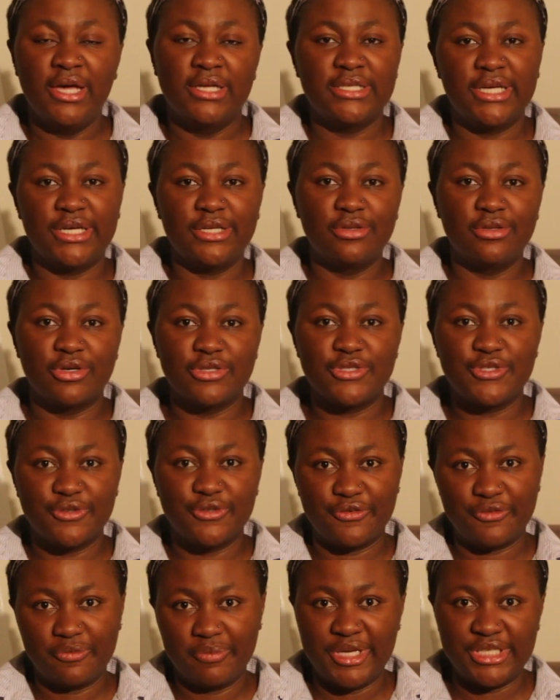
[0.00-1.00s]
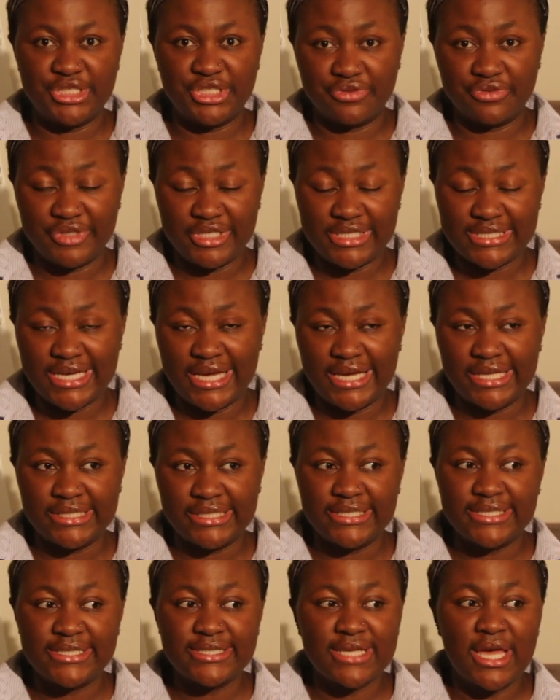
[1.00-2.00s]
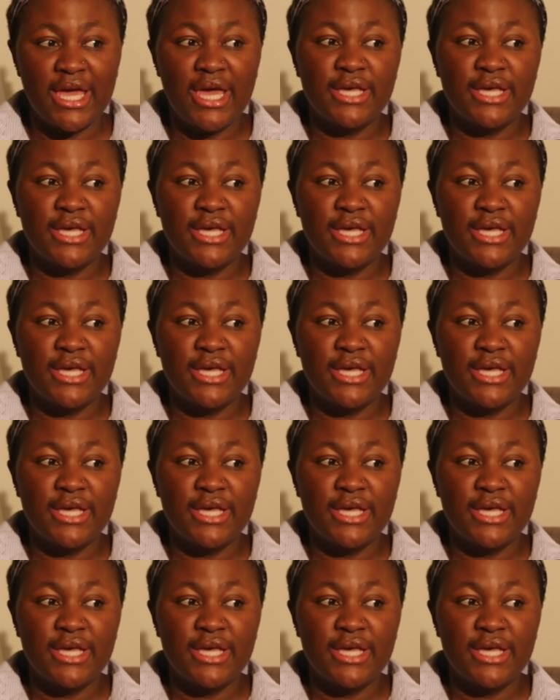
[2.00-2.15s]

like lots of major retailers.